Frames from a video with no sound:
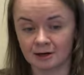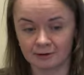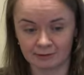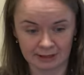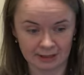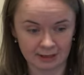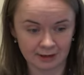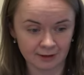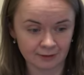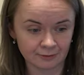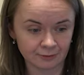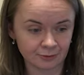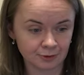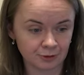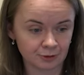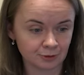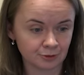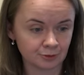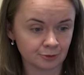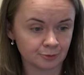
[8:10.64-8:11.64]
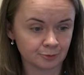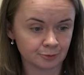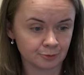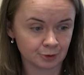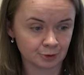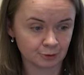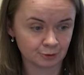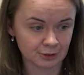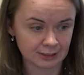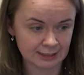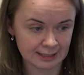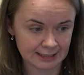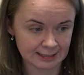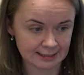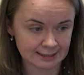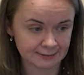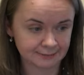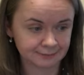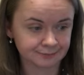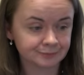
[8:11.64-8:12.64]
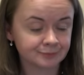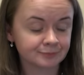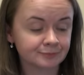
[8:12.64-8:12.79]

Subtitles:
are enough to process.